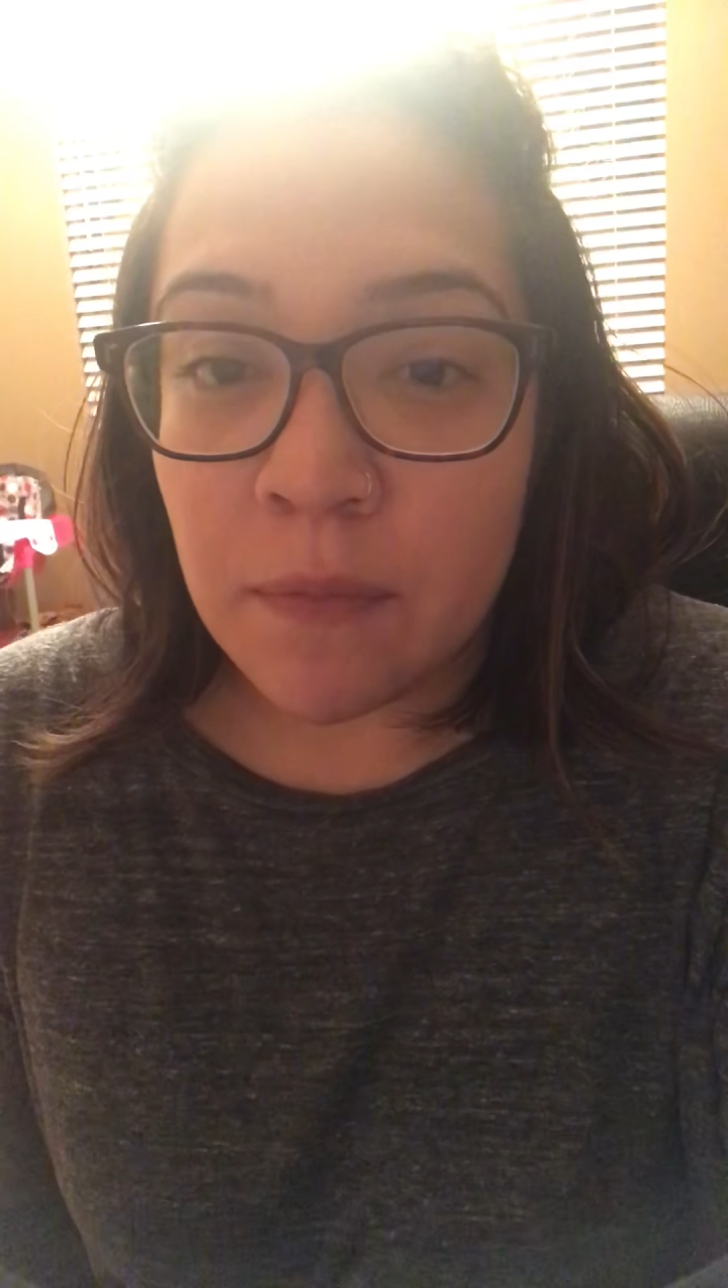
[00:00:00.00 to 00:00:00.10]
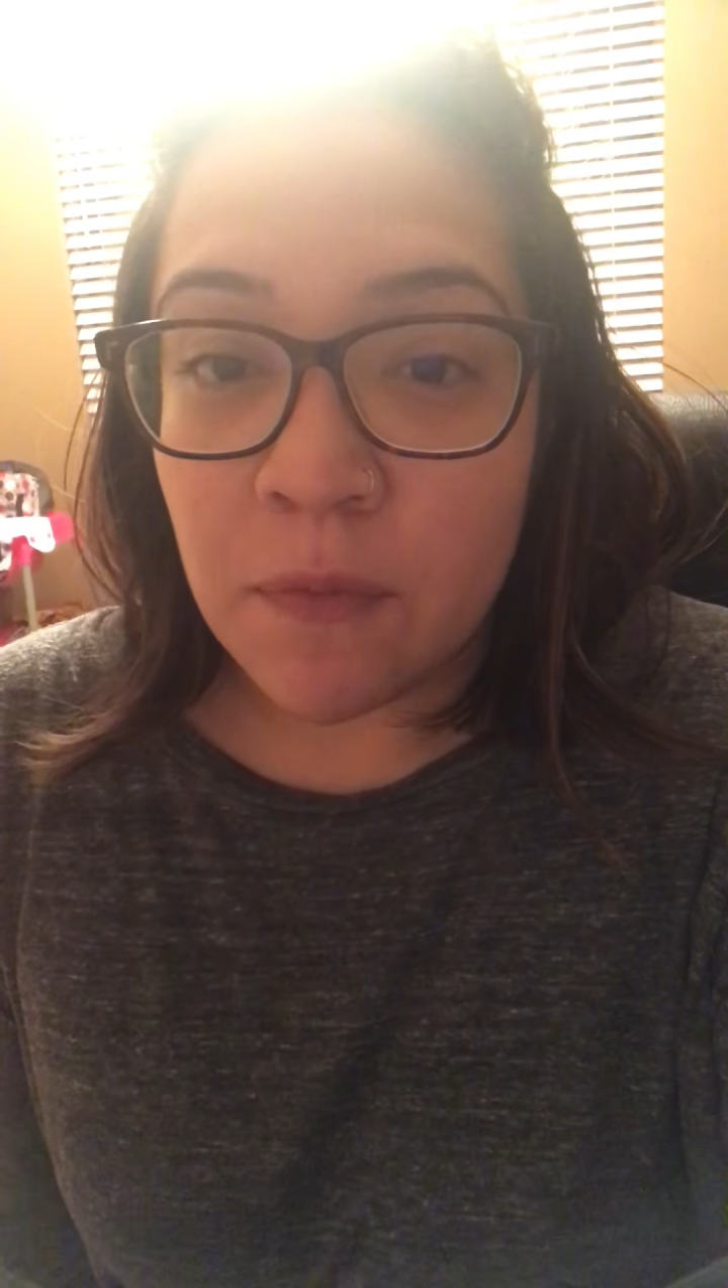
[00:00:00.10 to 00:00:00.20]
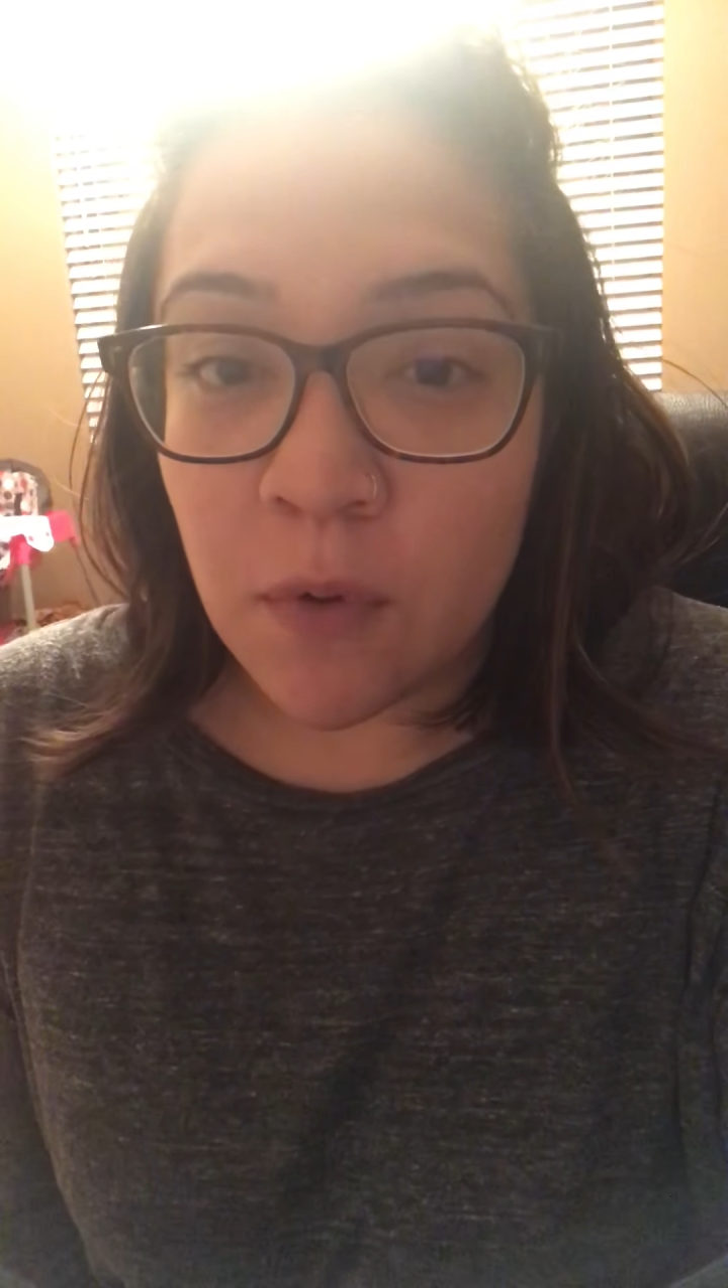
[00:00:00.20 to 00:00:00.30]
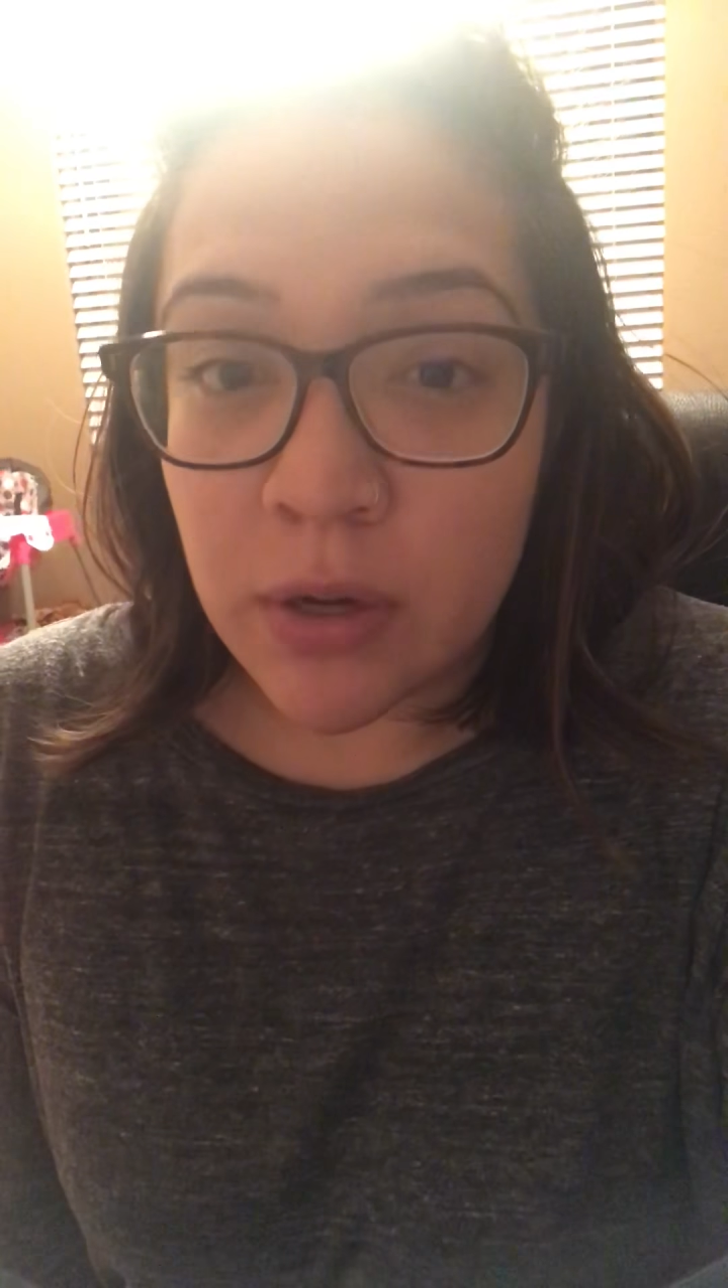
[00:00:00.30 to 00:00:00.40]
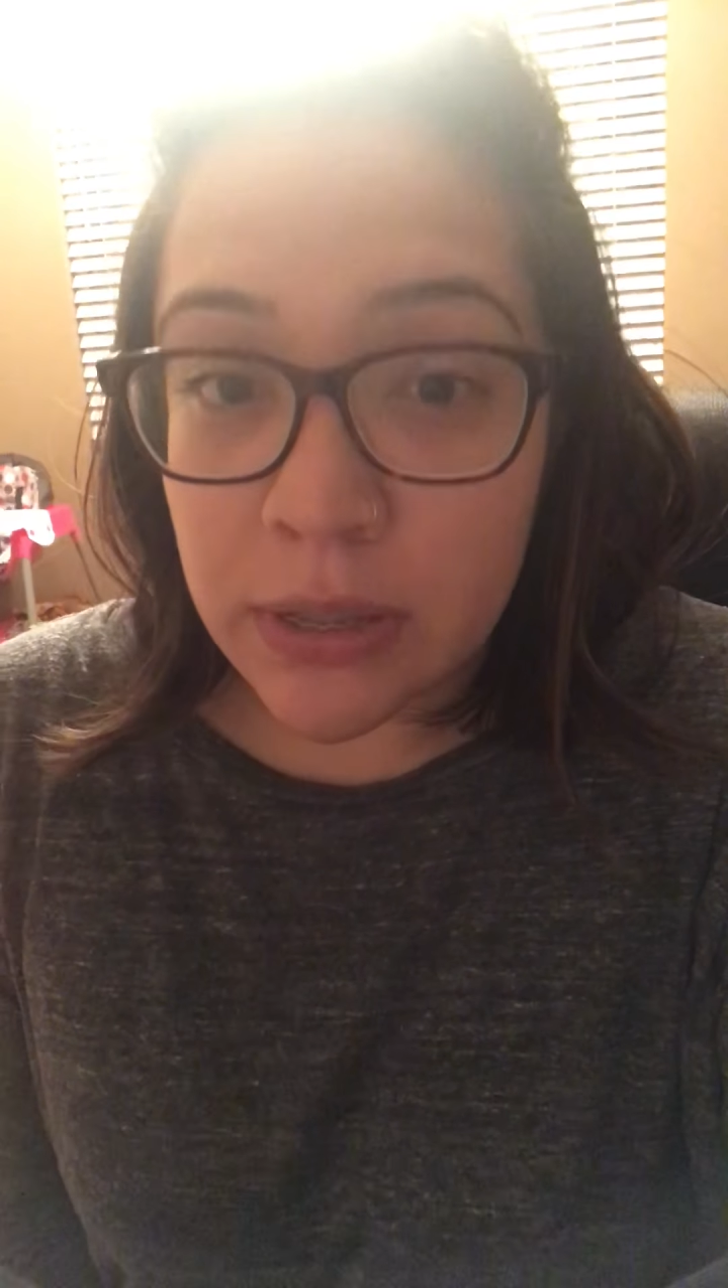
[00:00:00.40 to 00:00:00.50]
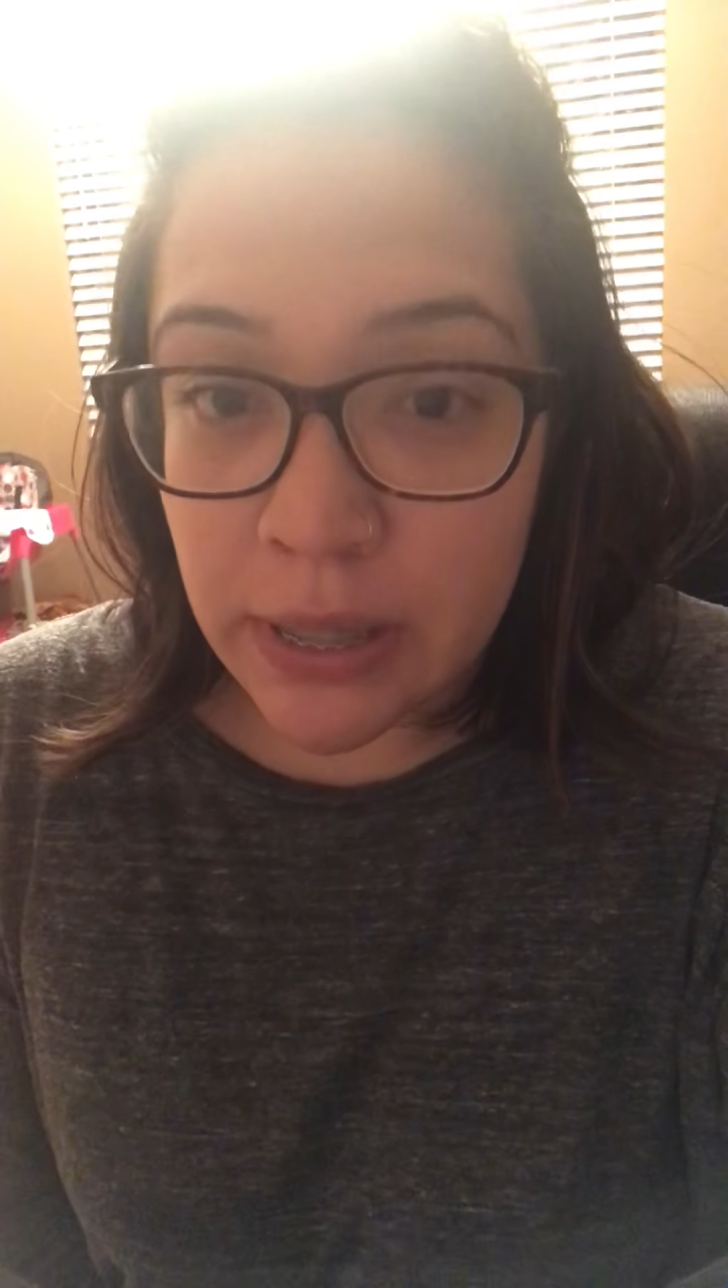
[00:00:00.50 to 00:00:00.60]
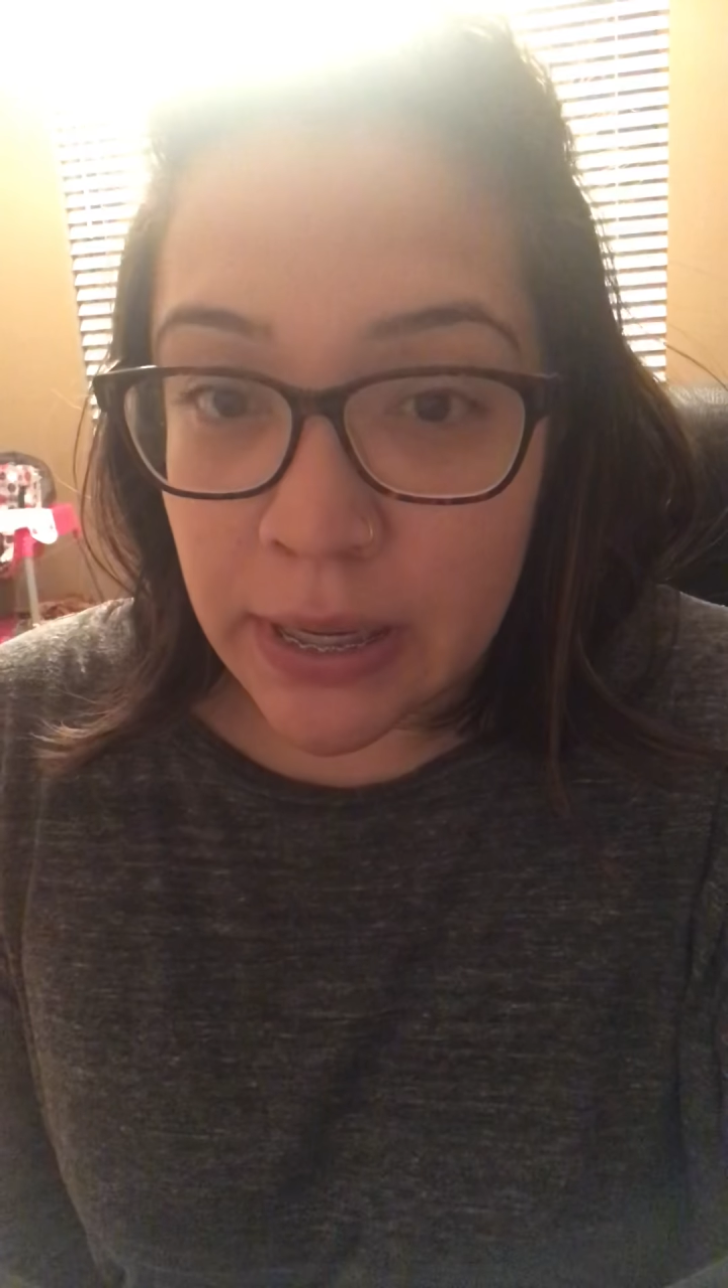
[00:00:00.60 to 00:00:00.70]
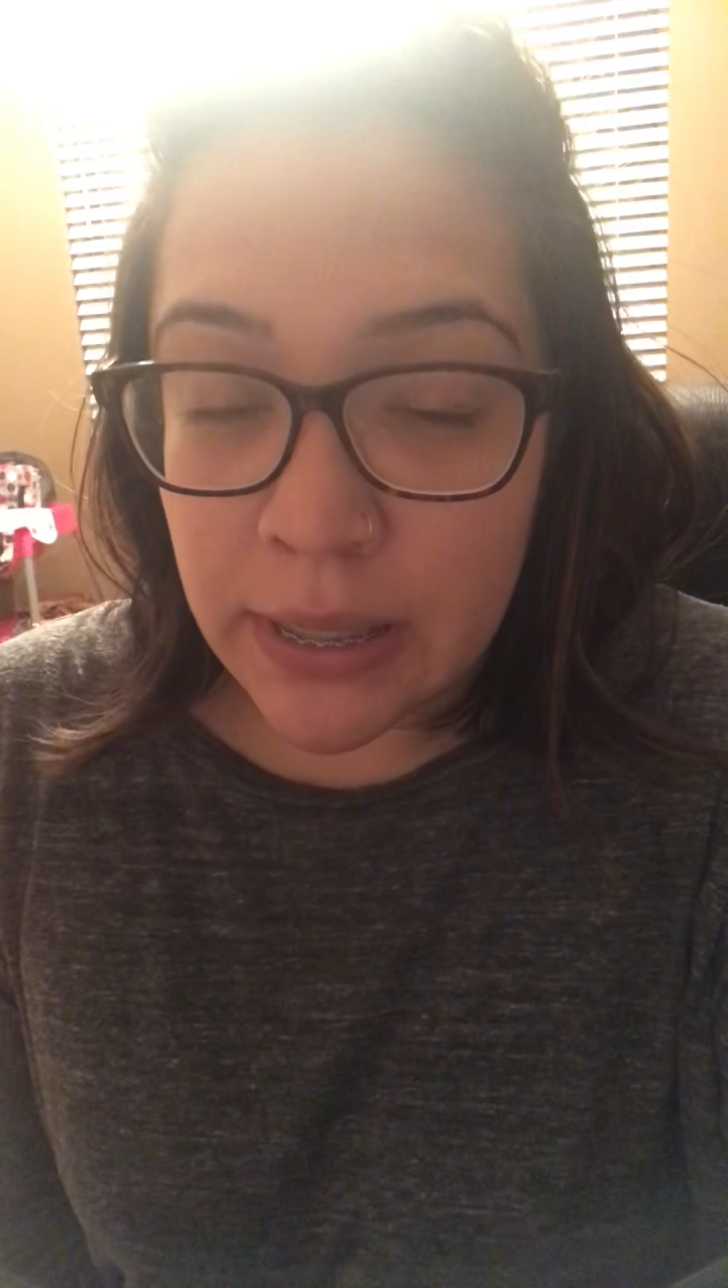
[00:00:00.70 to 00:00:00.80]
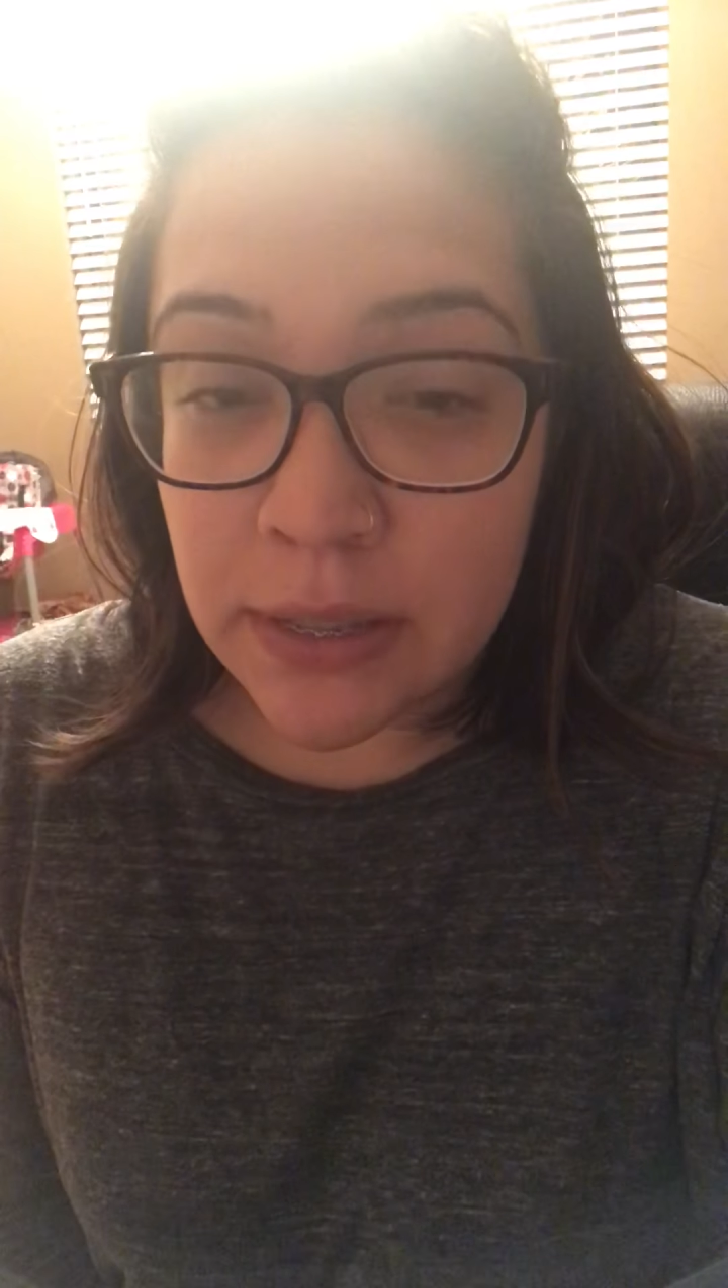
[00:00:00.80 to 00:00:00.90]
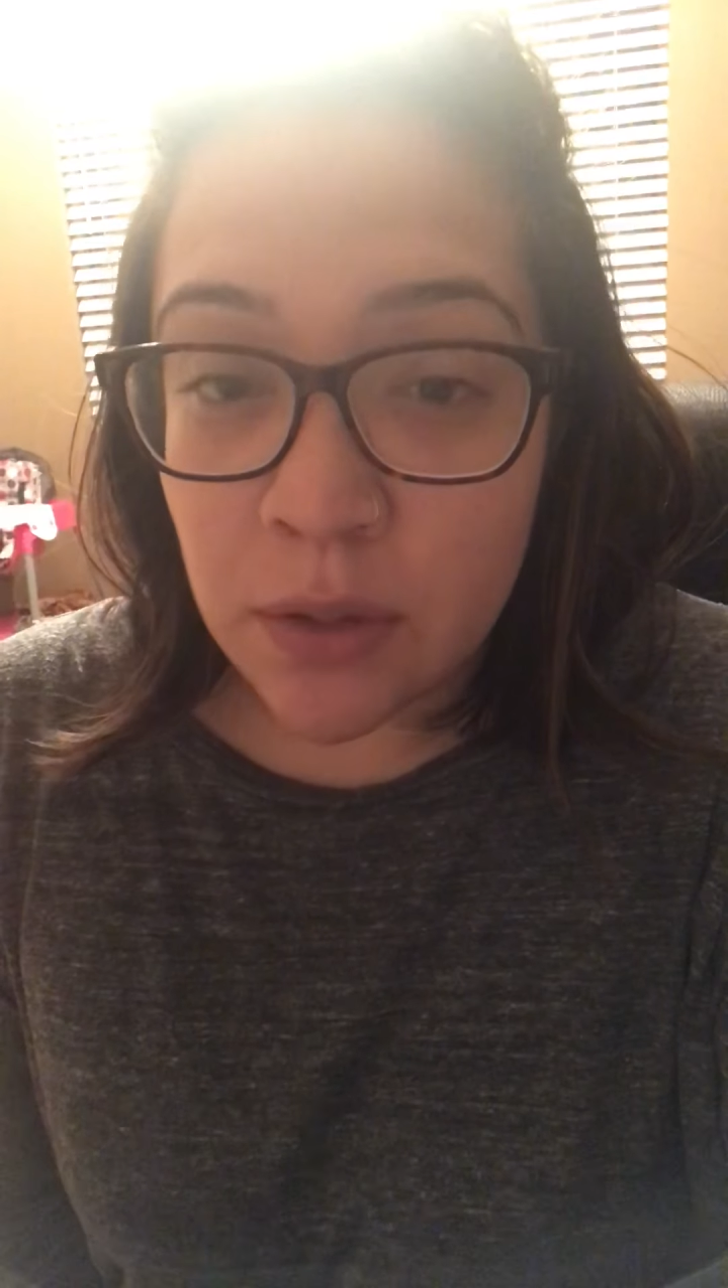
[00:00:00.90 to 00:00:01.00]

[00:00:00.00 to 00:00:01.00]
4 days,